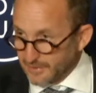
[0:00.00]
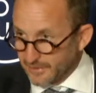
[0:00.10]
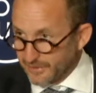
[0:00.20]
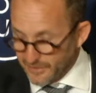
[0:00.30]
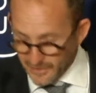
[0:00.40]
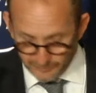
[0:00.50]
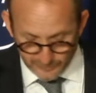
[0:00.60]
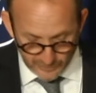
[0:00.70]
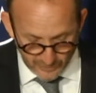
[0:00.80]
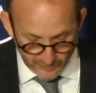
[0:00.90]

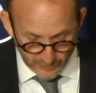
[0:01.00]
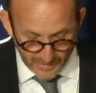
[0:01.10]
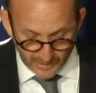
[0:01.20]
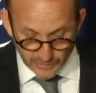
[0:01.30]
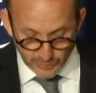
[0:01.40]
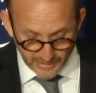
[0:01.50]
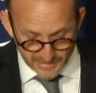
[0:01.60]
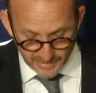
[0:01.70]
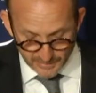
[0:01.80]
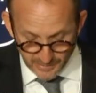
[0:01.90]
theft of around
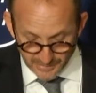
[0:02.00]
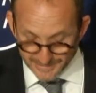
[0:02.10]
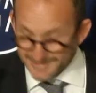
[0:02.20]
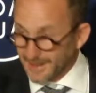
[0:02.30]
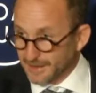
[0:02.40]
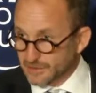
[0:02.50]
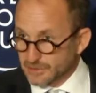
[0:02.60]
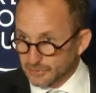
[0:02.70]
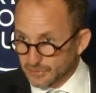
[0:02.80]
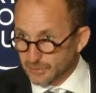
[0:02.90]
26 million
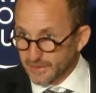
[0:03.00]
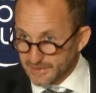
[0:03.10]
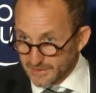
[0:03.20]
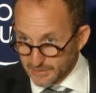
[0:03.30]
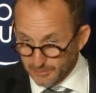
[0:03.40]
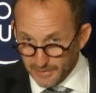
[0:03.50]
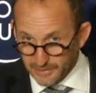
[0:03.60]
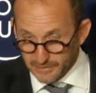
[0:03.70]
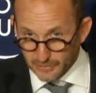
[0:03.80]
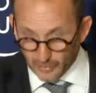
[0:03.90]
tonnes or $26
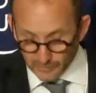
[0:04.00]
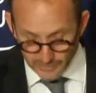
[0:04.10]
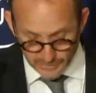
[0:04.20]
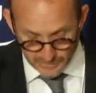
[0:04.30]
billion uh,